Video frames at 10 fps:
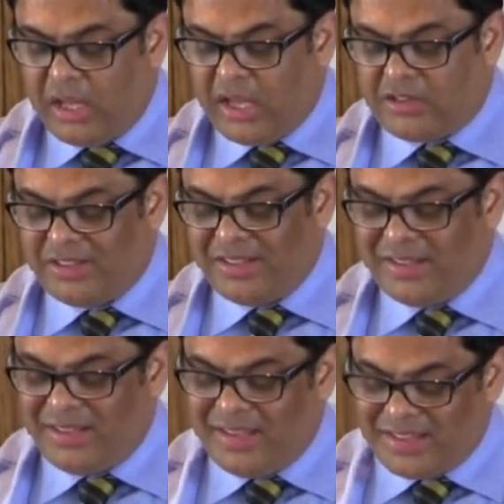"It
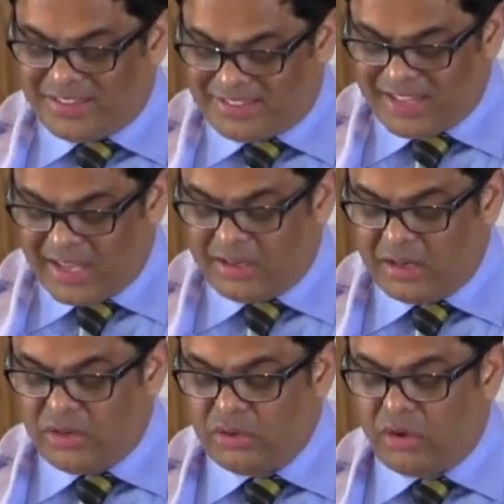is
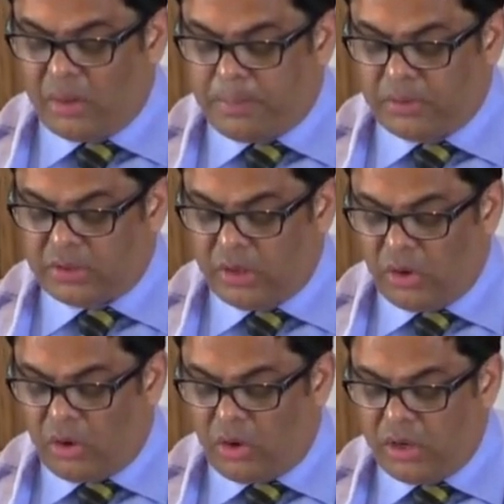said, do not put the
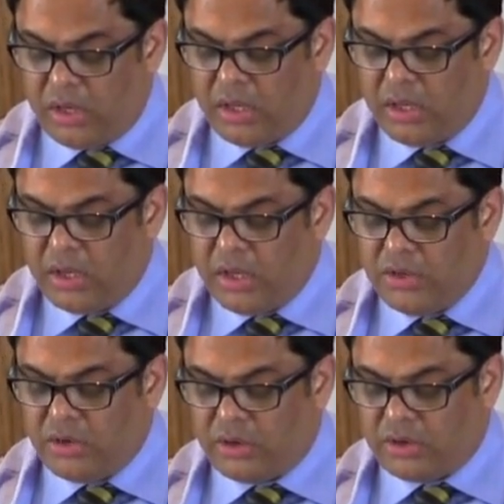Lord
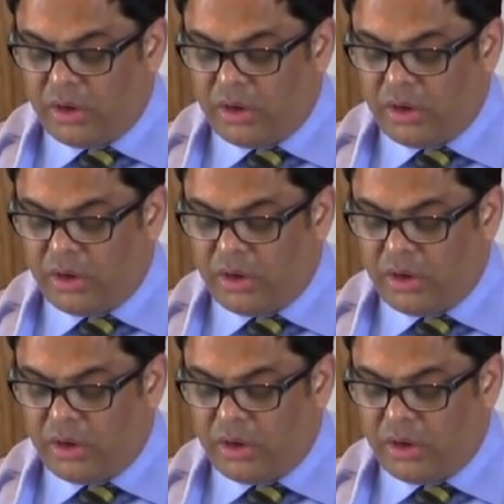your